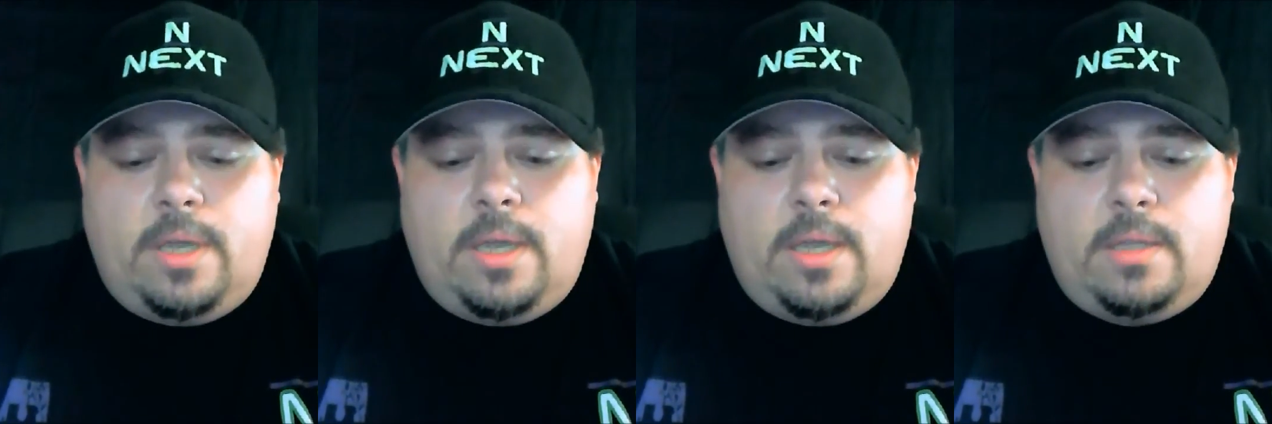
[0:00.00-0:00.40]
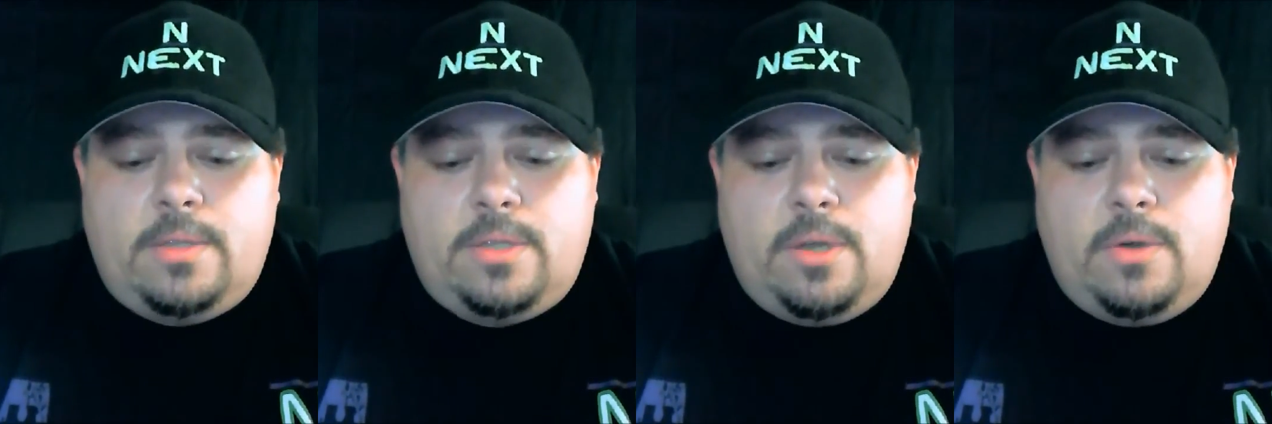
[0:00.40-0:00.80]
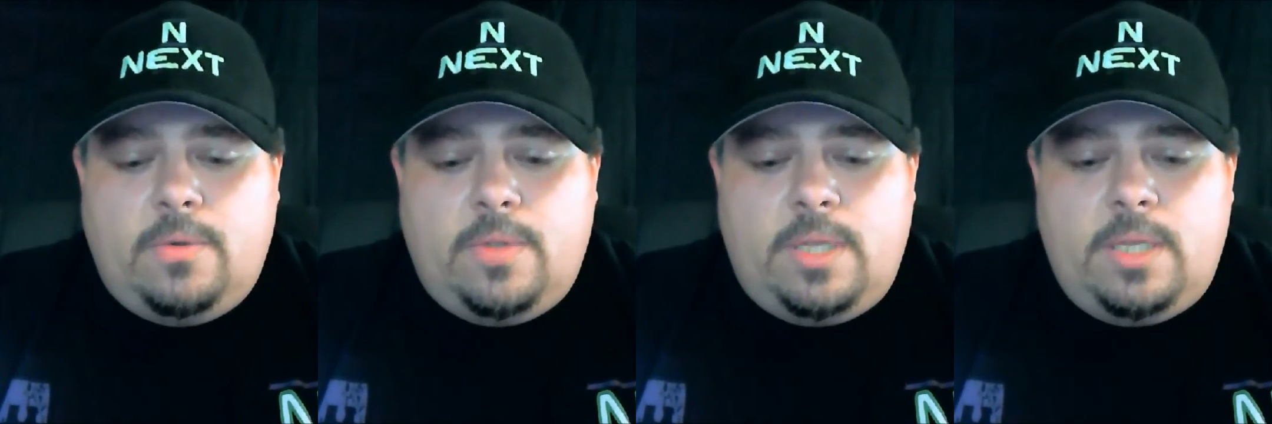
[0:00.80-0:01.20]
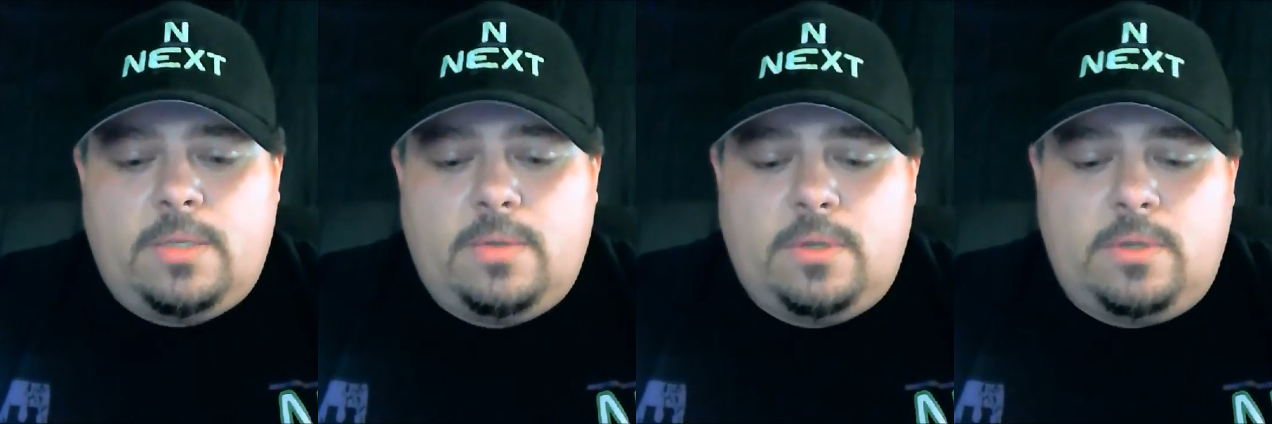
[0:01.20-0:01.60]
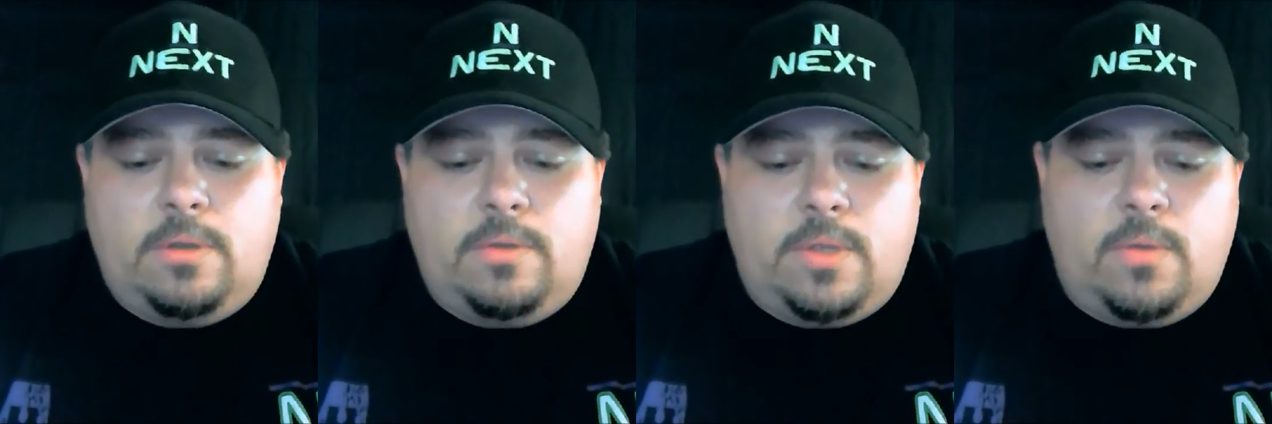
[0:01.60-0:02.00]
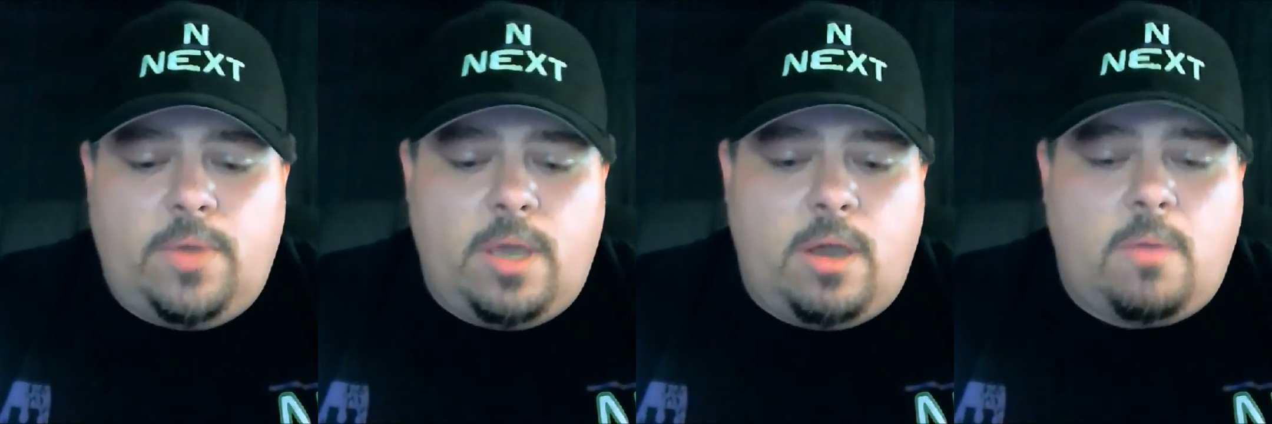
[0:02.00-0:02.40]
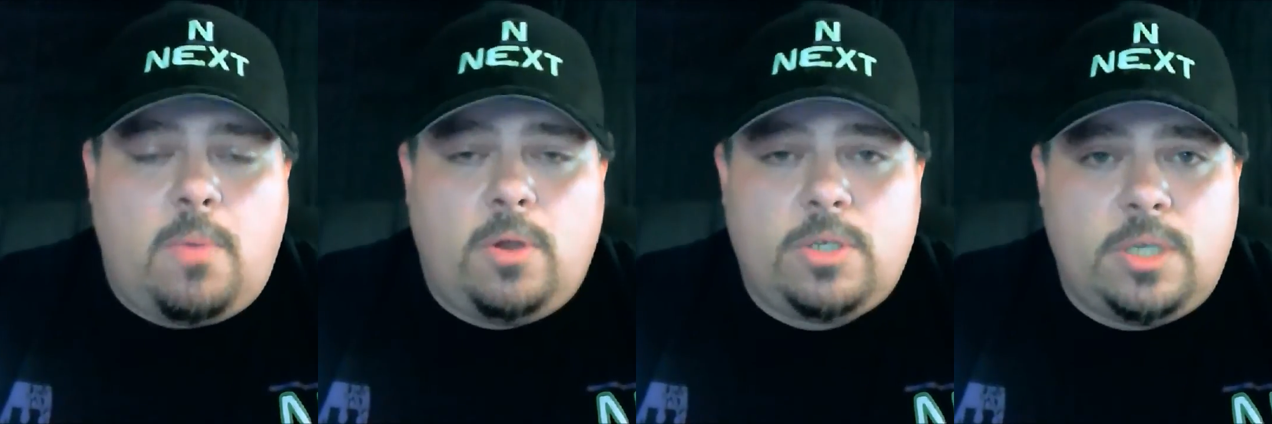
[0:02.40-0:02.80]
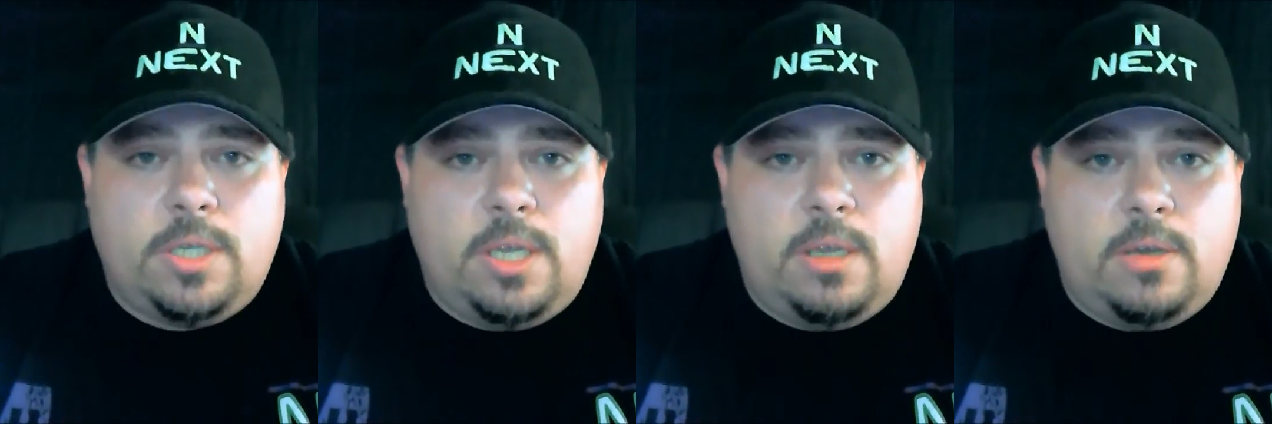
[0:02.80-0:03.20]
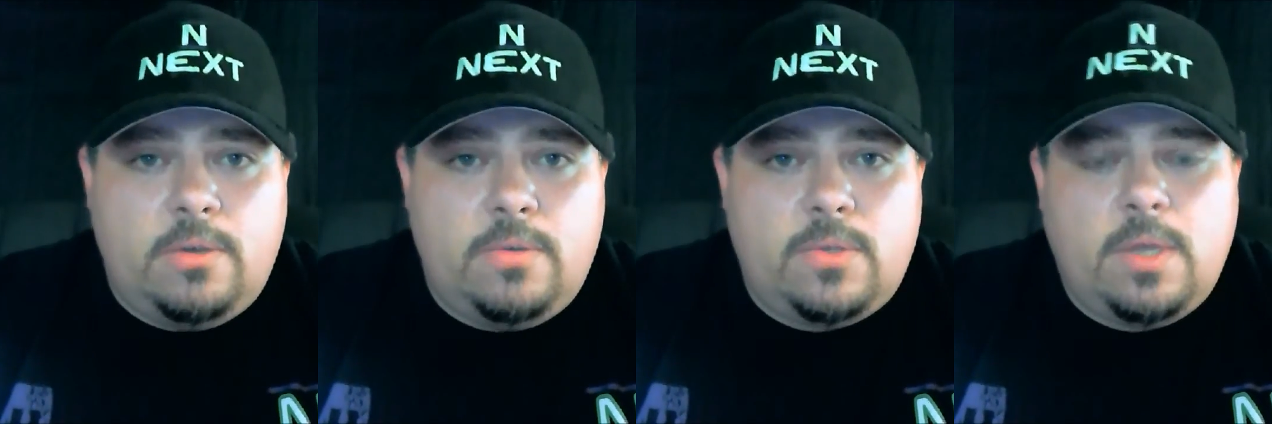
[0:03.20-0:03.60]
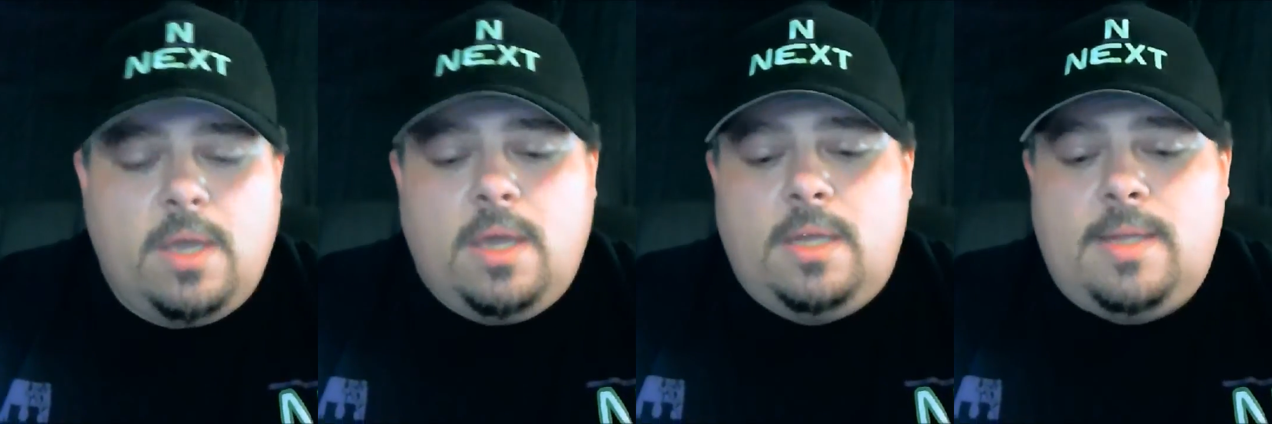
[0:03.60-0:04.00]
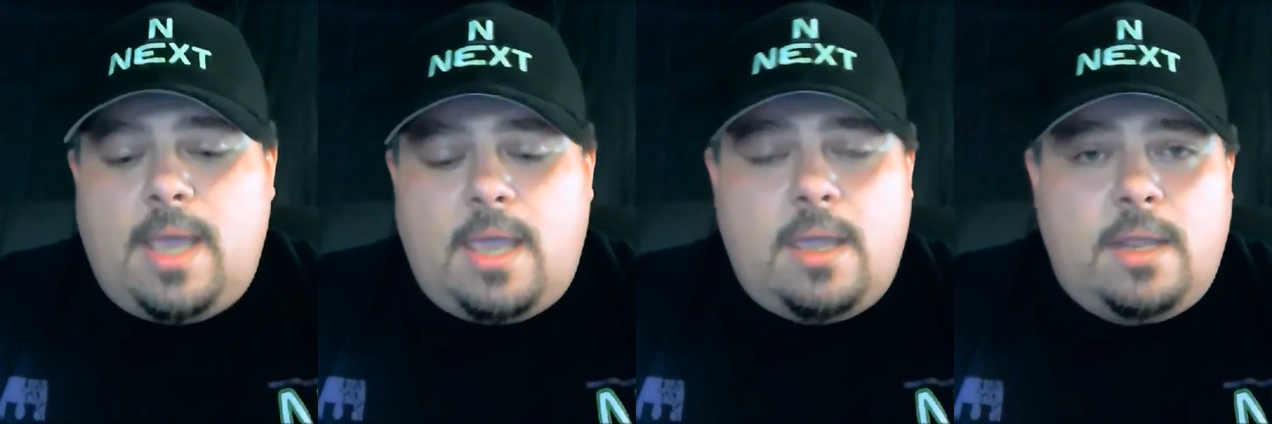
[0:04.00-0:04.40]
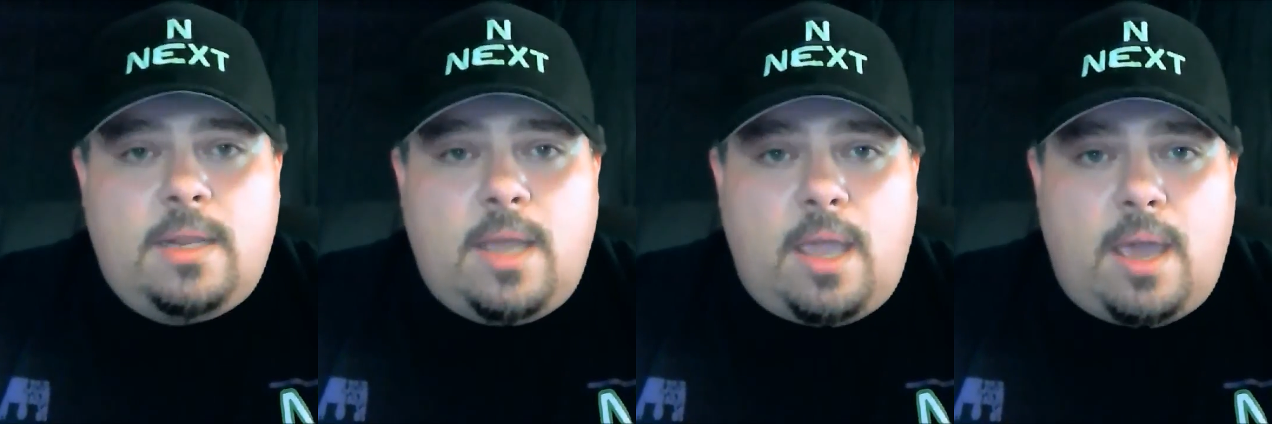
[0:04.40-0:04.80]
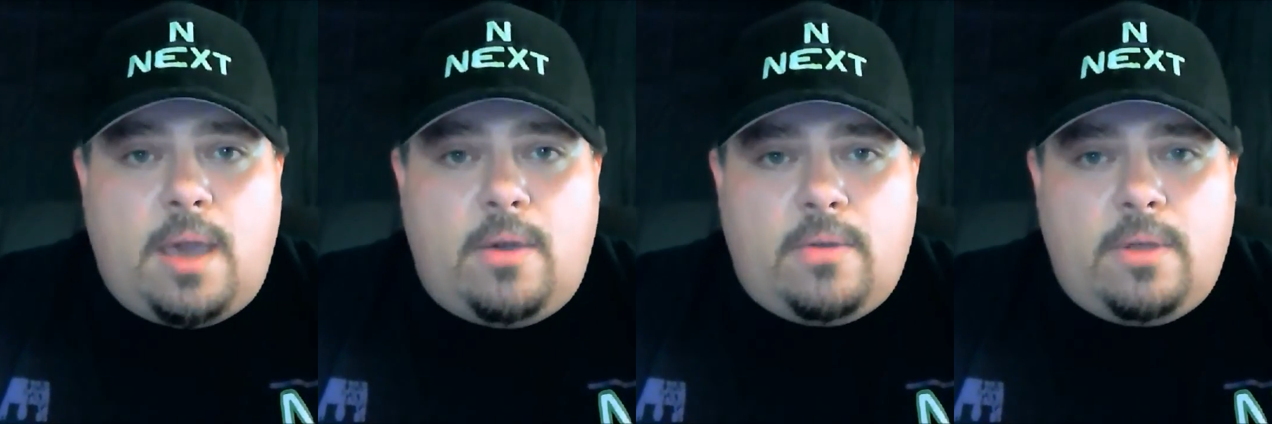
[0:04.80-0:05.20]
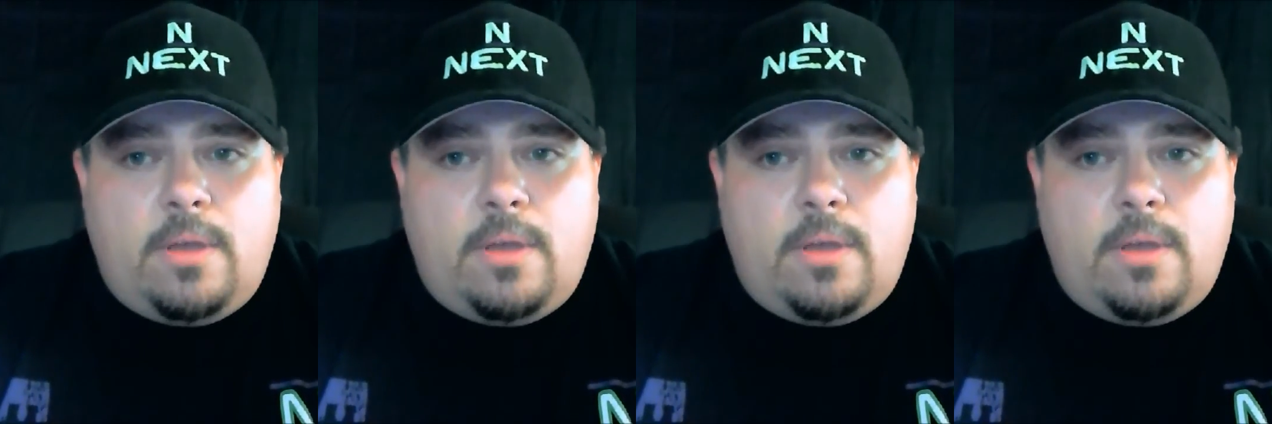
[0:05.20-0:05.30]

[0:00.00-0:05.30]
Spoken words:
And so these are the two that we all personally use day in and day out.